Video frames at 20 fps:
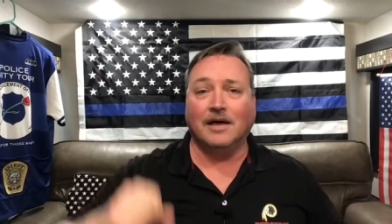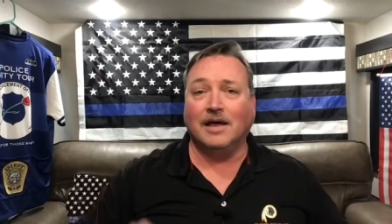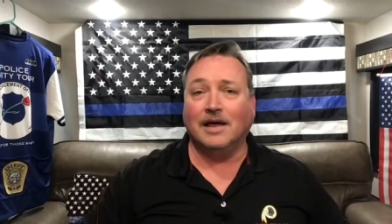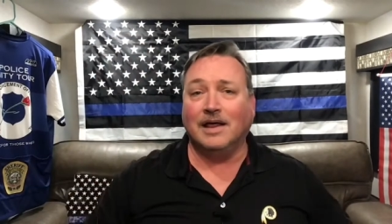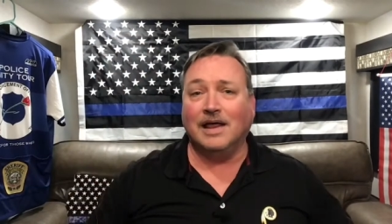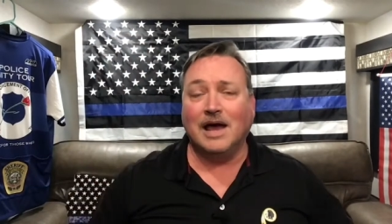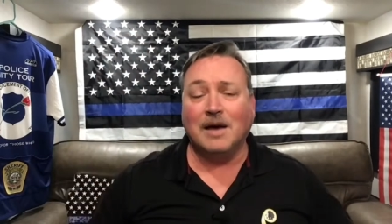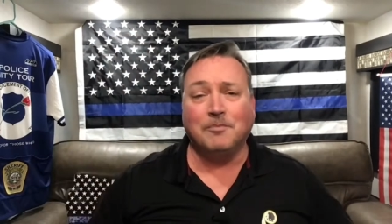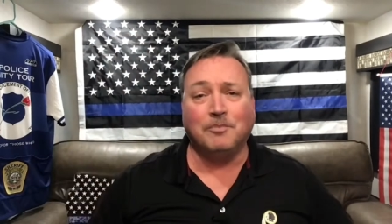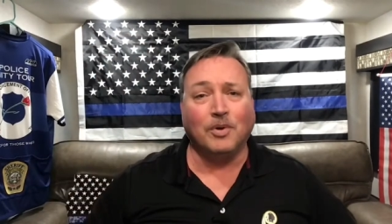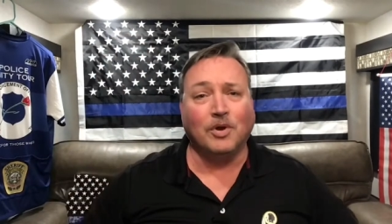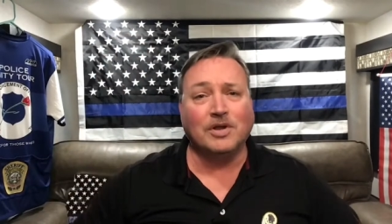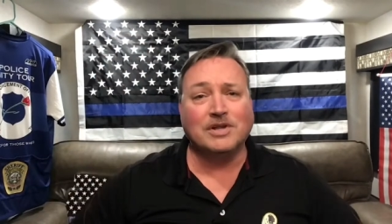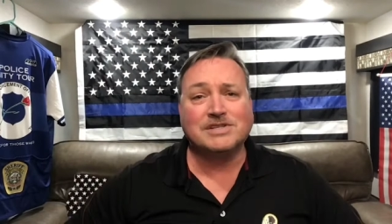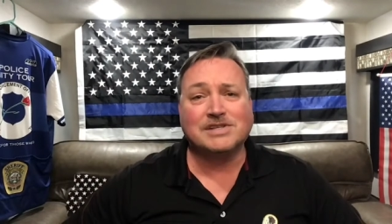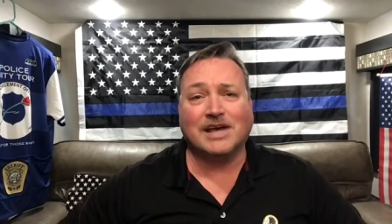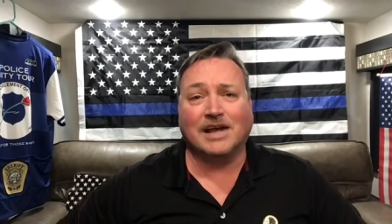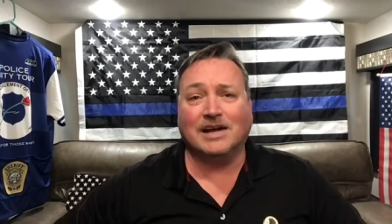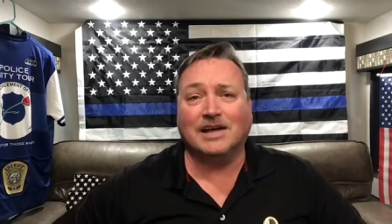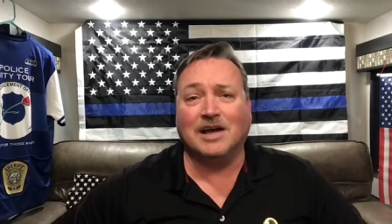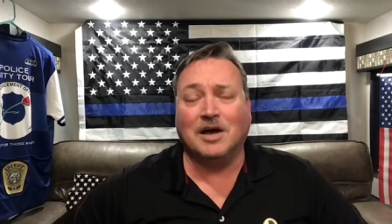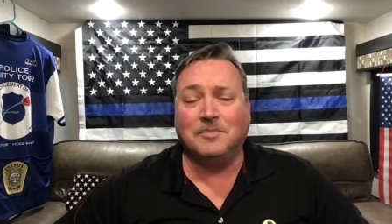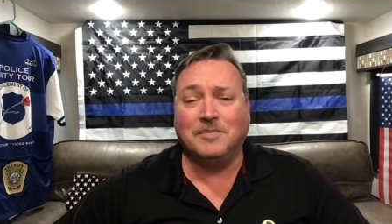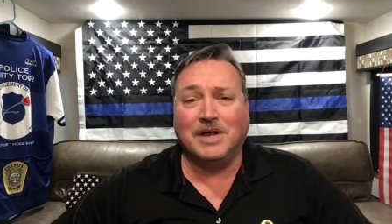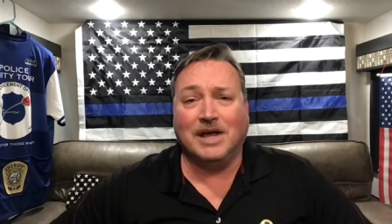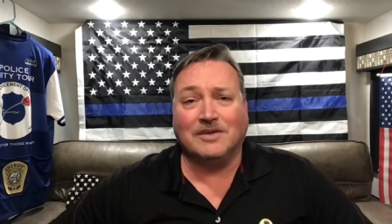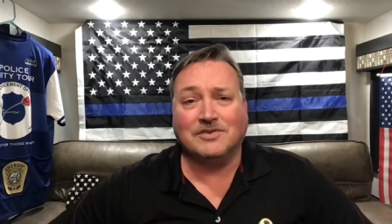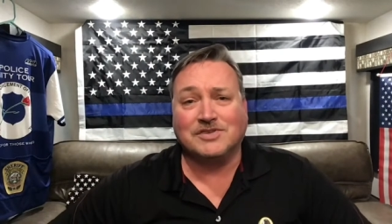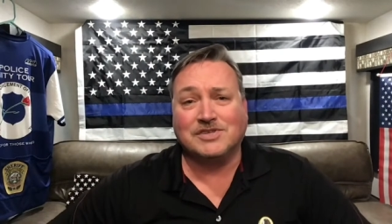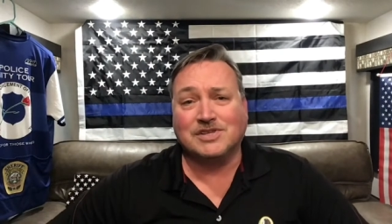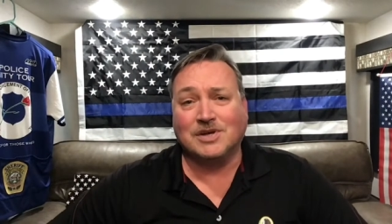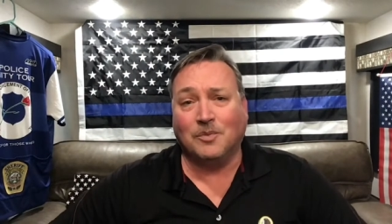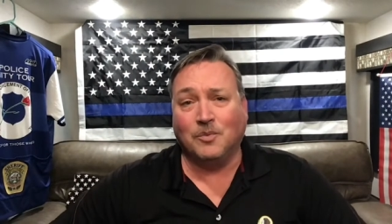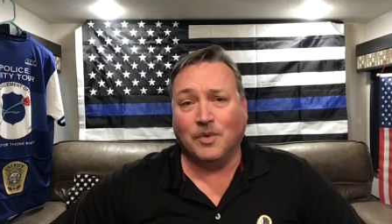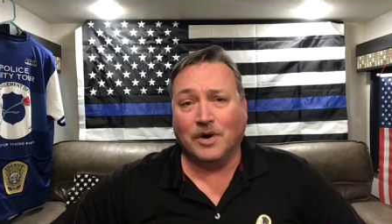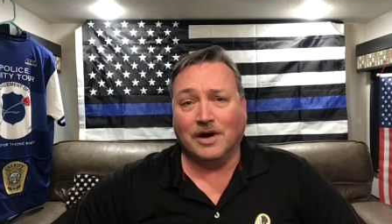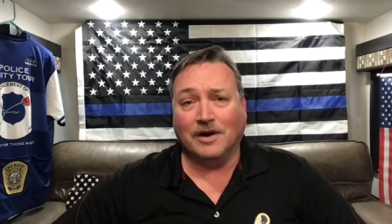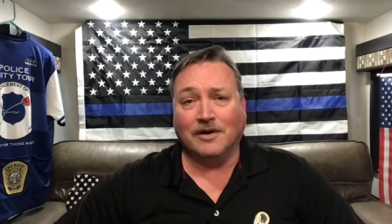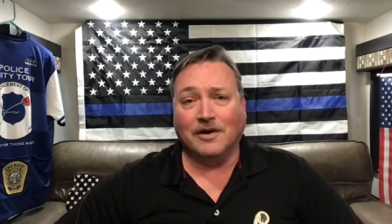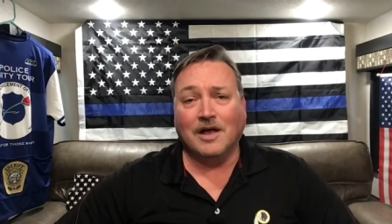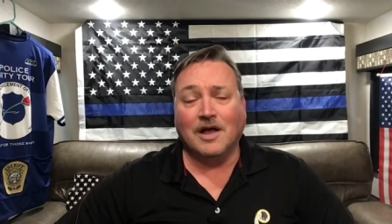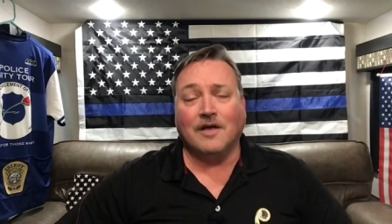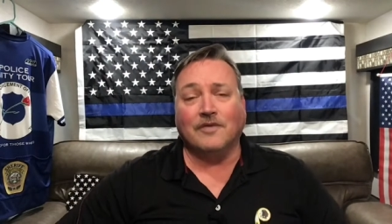That bullet's got to come down somewhere.